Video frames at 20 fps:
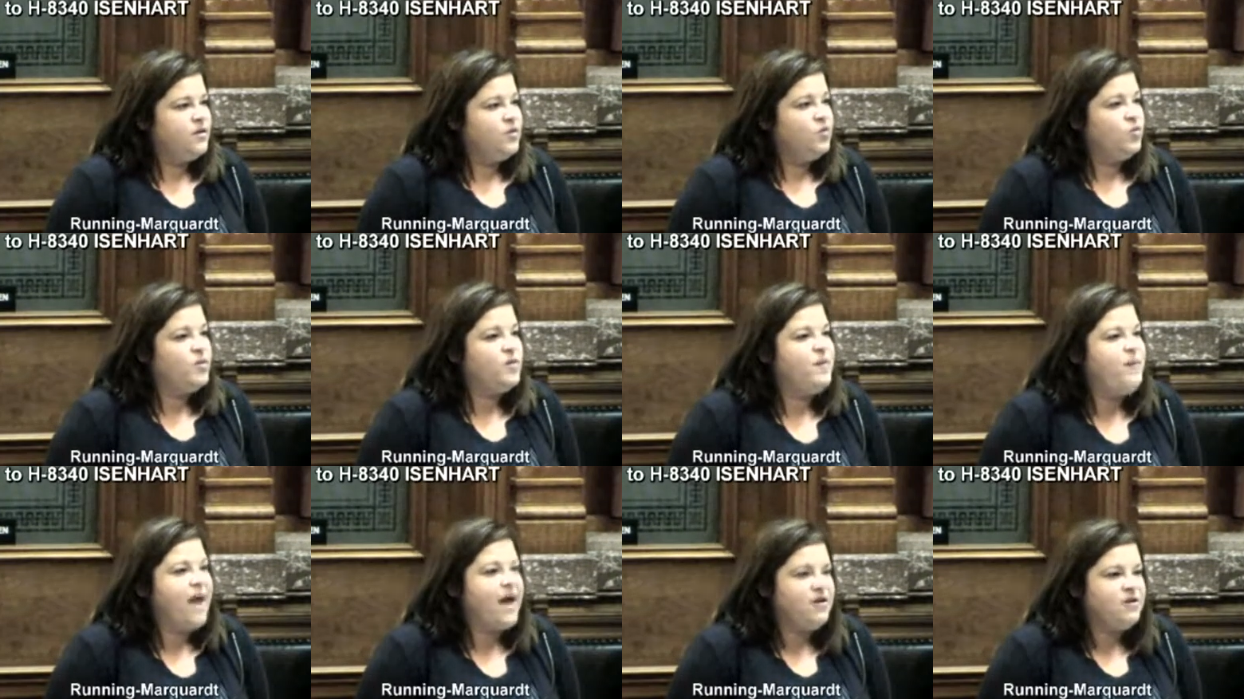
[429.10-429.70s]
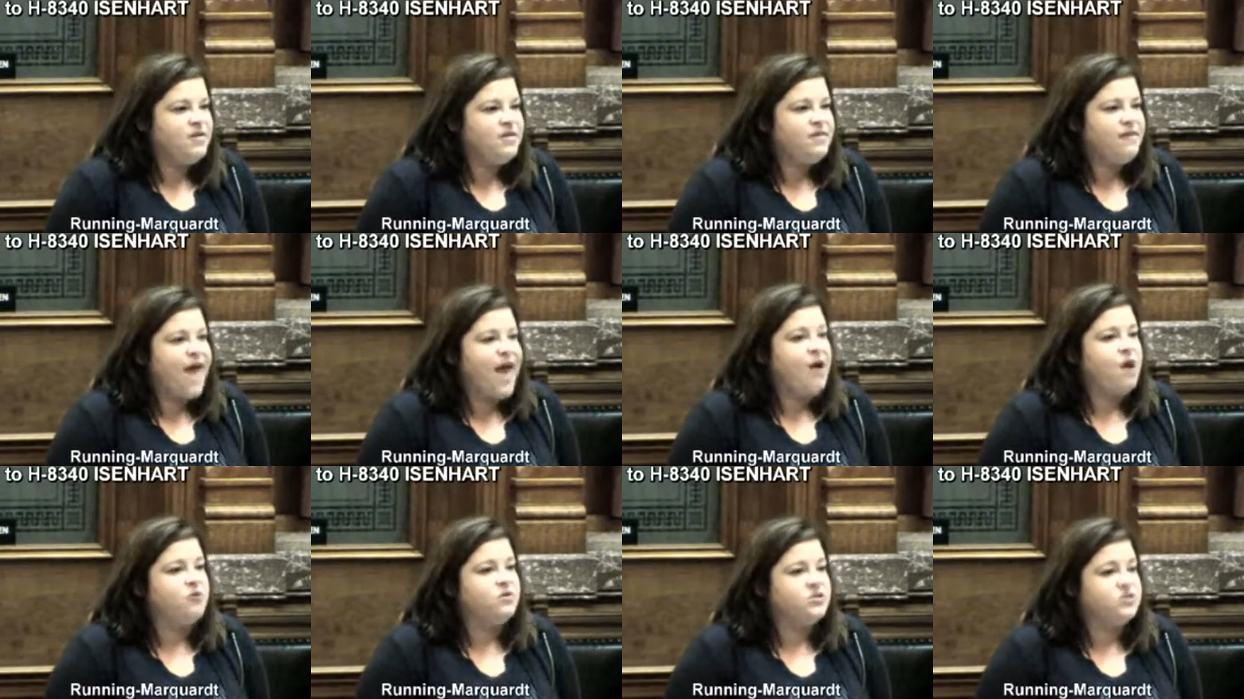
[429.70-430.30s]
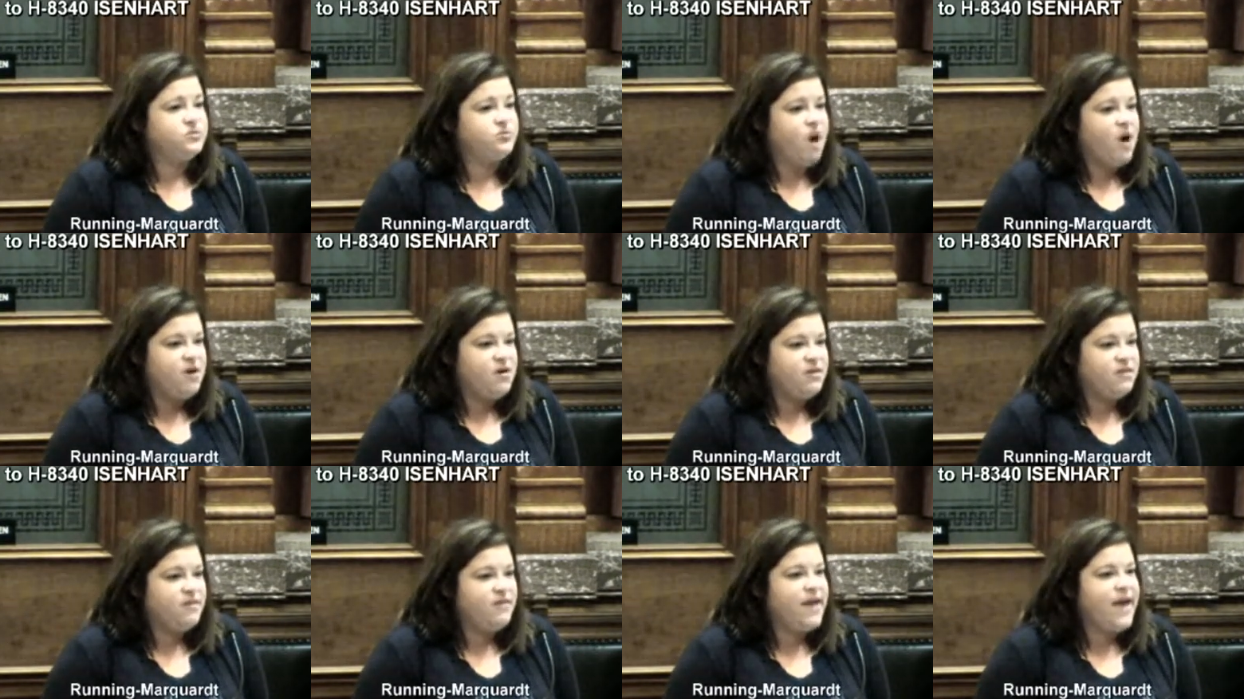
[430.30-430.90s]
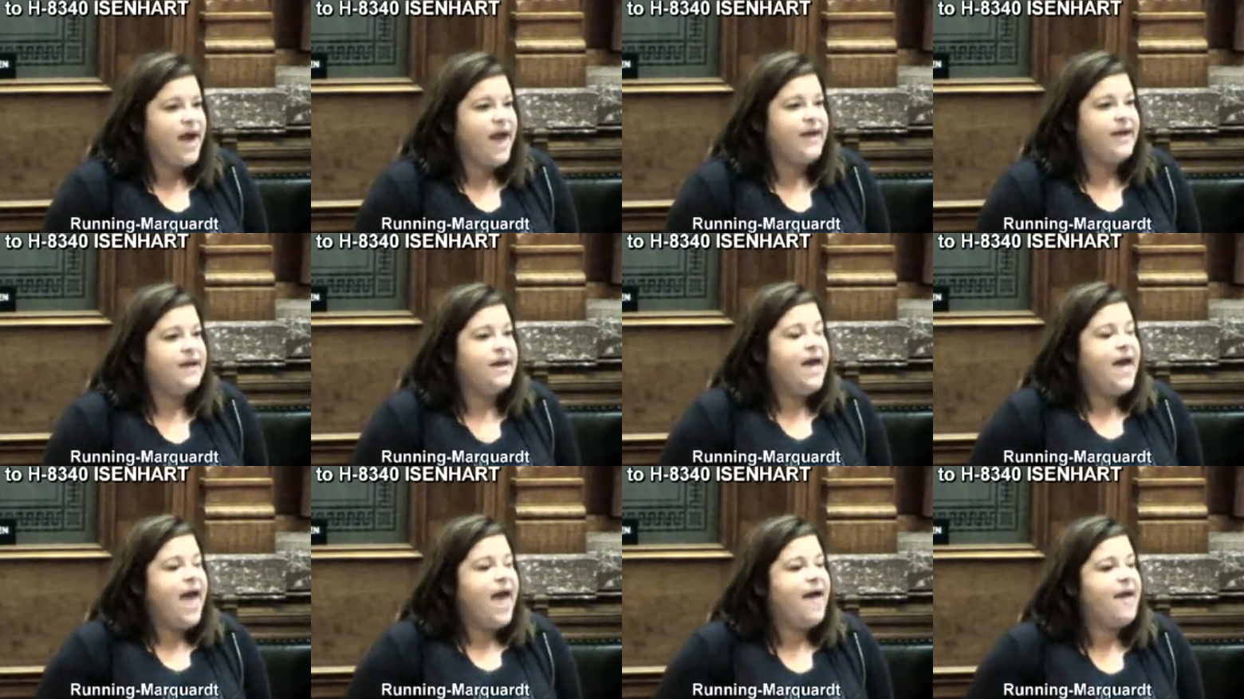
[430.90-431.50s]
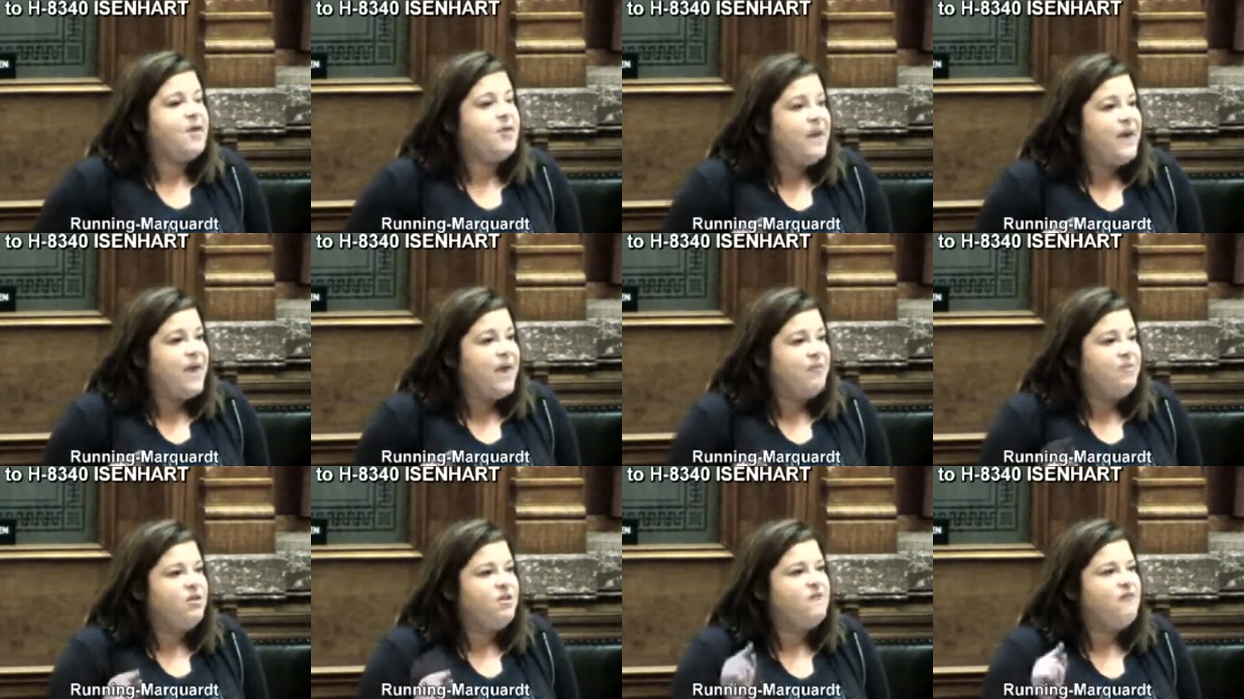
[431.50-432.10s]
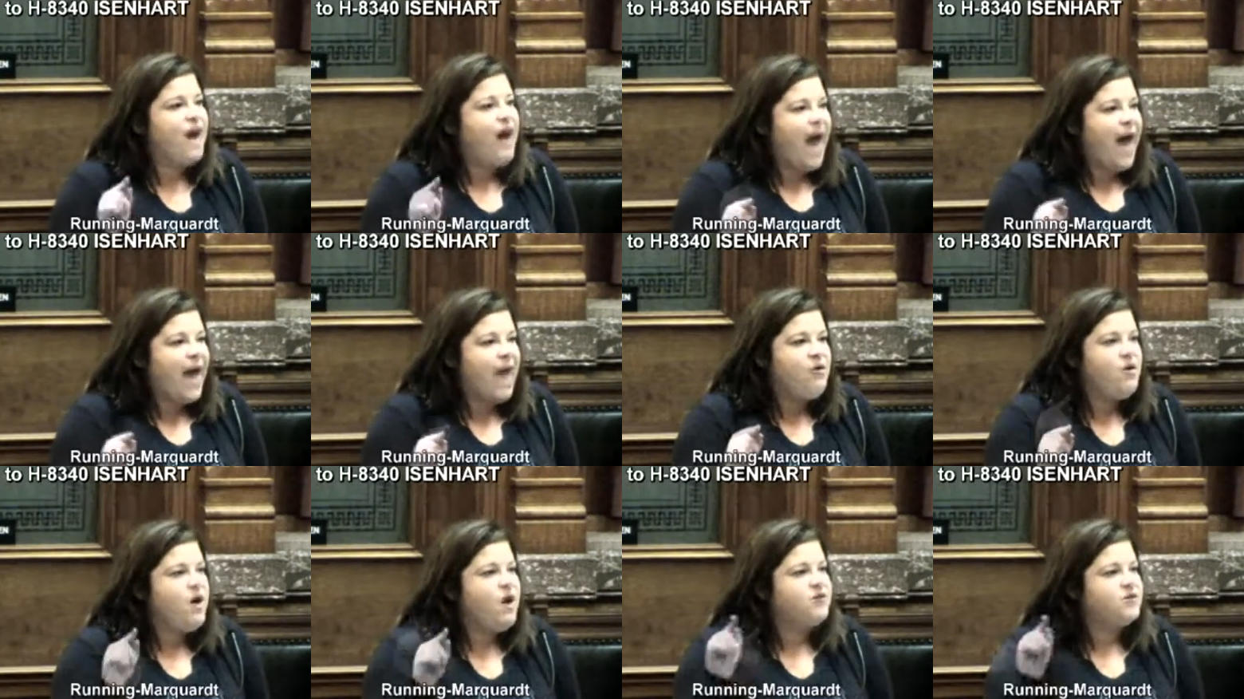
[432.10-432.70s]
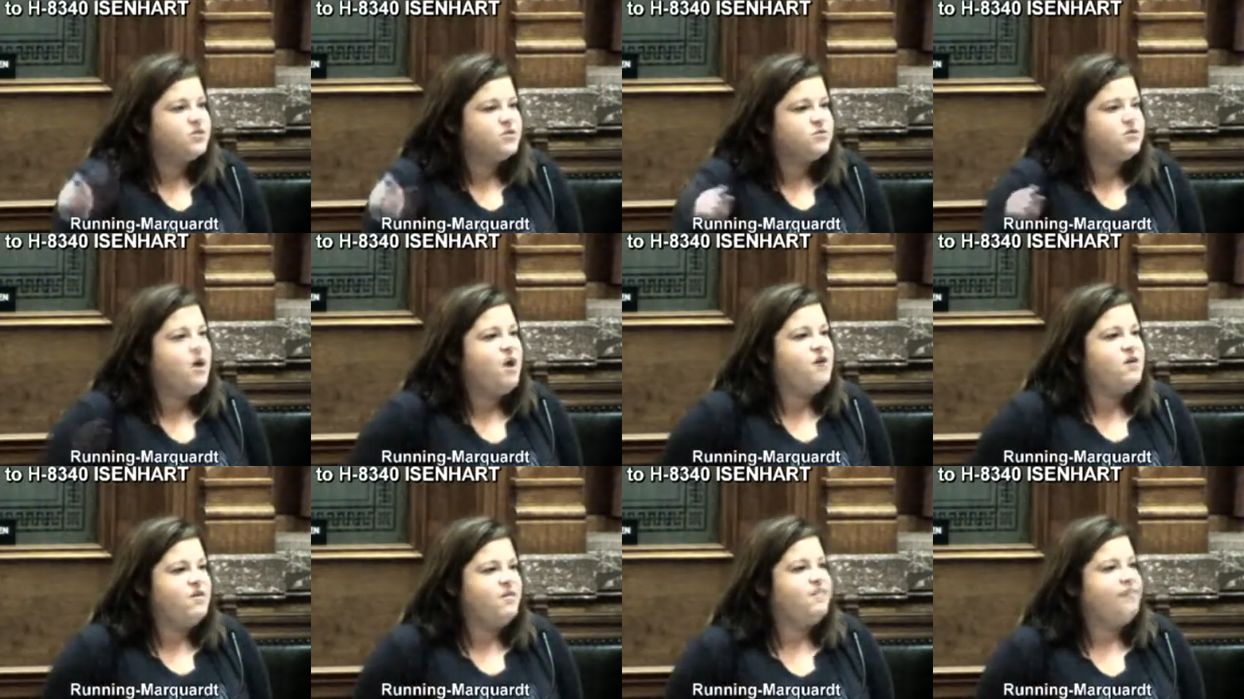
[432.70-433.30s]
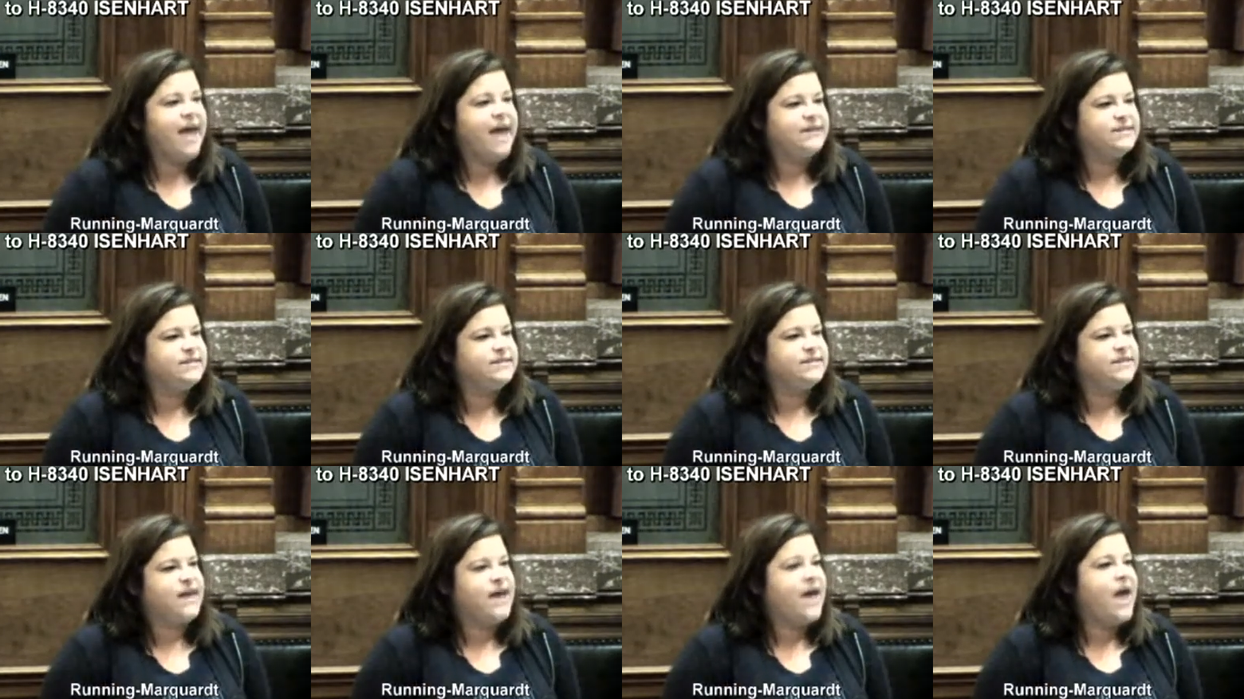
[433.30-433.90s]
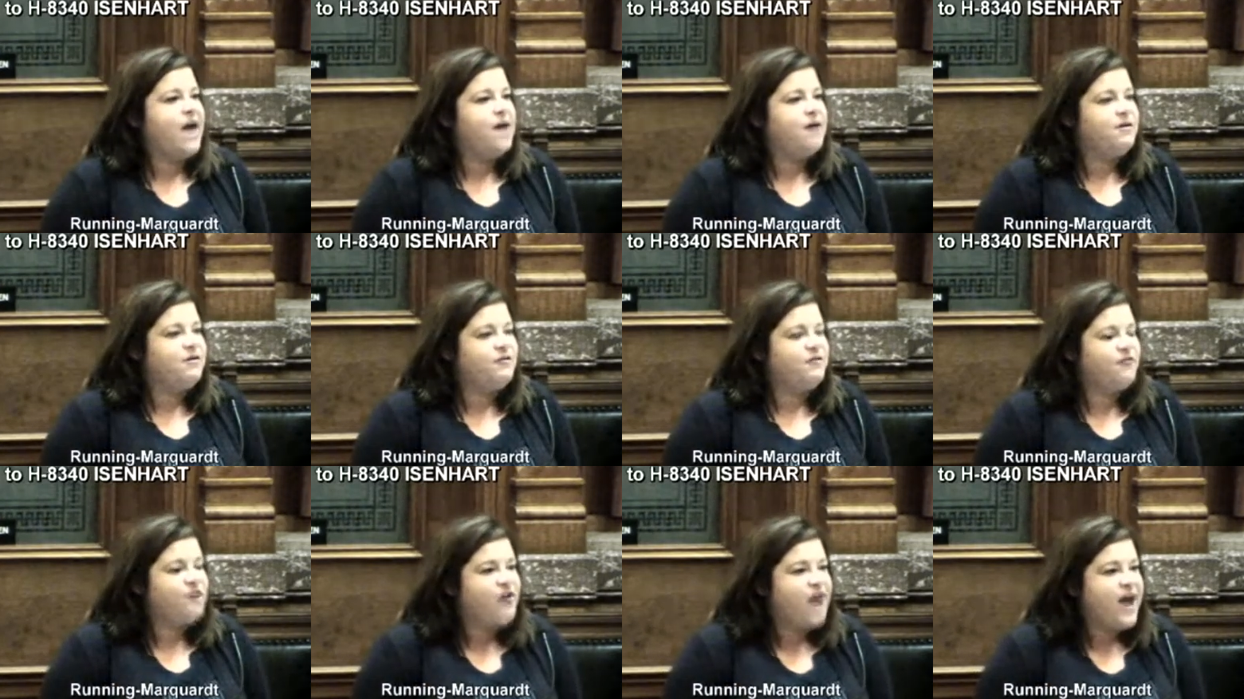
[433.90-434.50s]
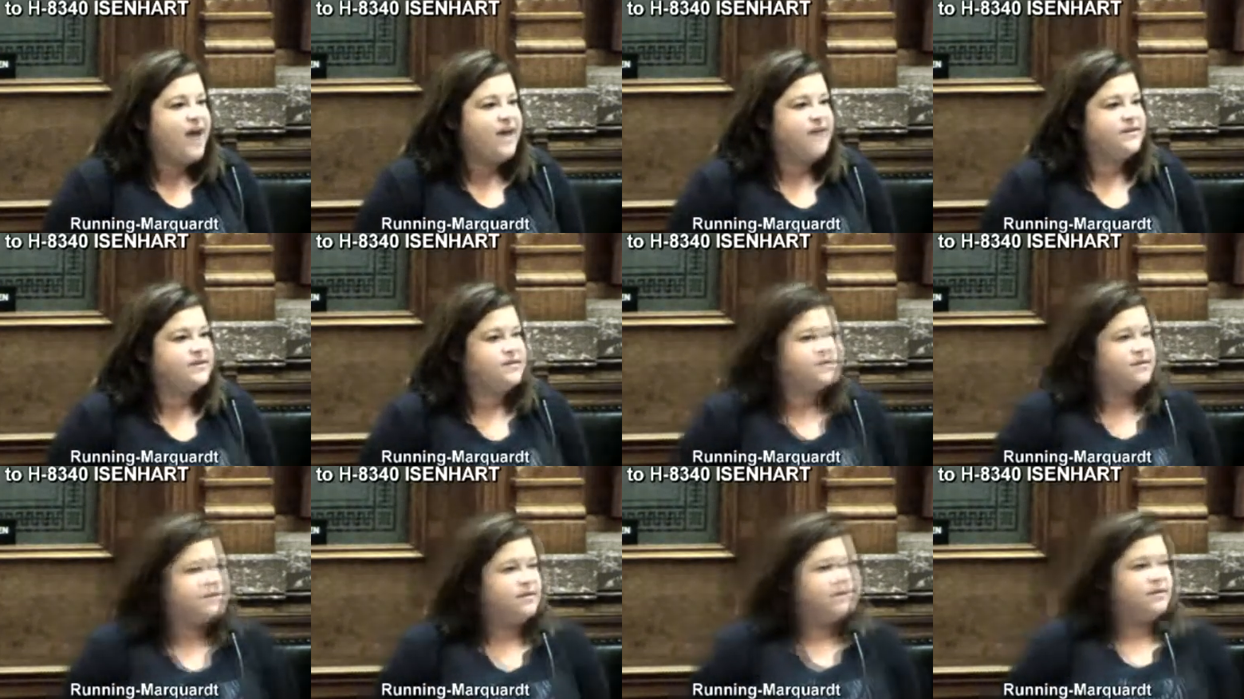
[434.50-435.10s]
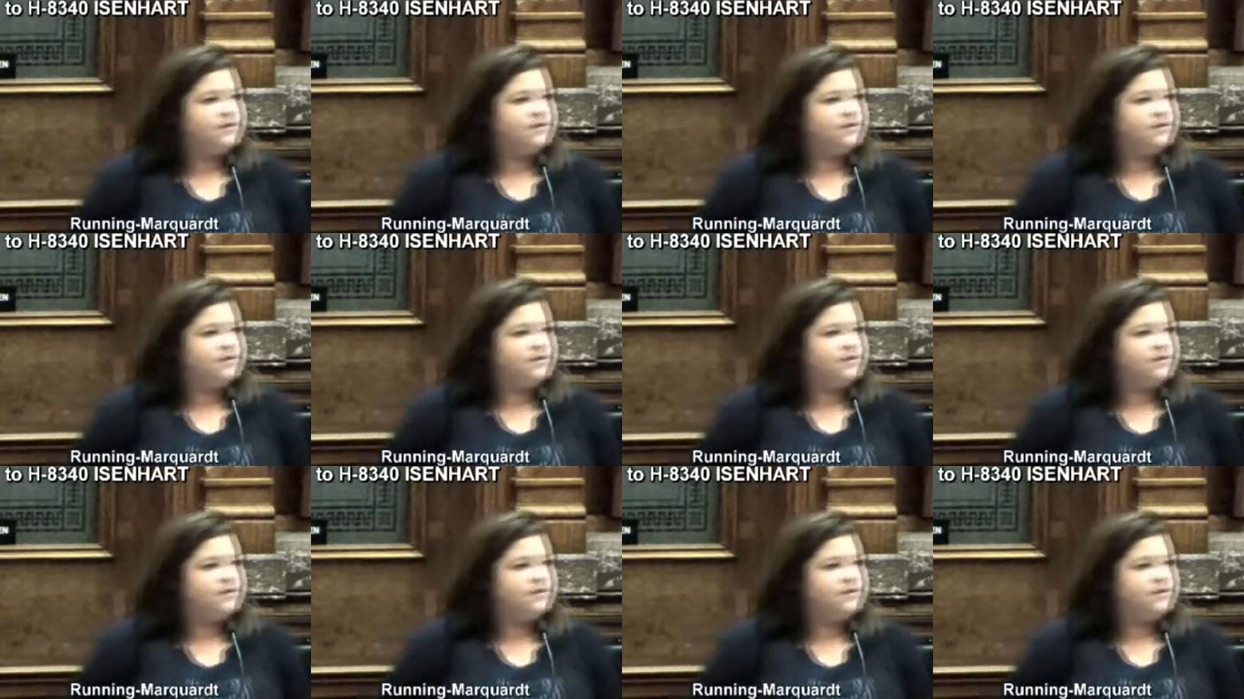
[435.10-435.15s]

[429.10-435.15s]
We're better than that, we're smarter than that, and the people of Iowa are smarter than that scam of a phrase.